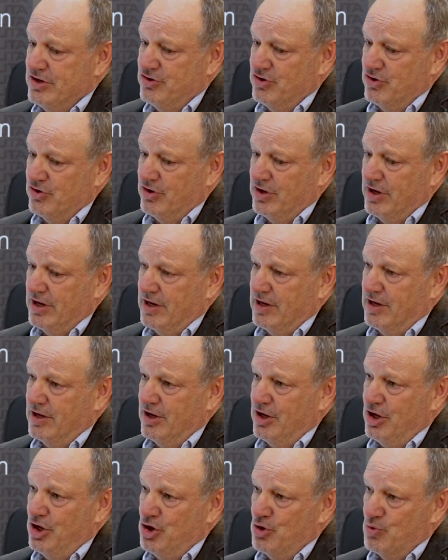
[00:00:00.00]
duty,
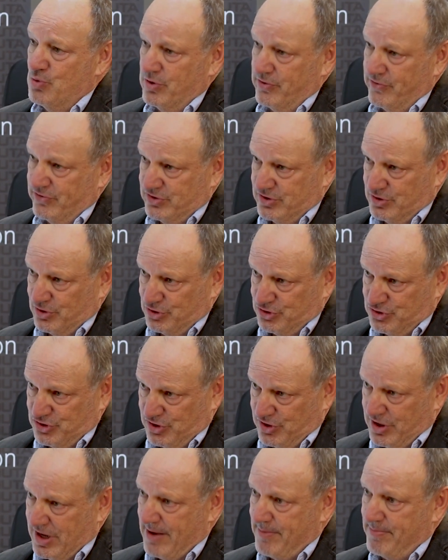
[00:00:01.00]
you would have still
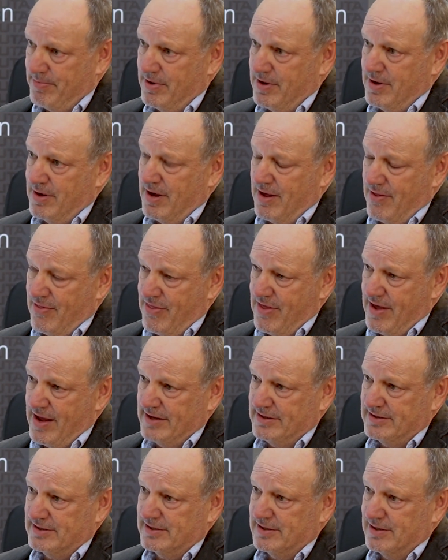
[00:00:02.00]
stood up. And
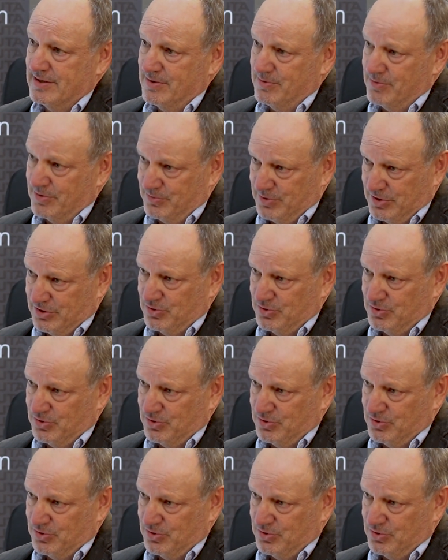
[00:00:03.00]
that's what we're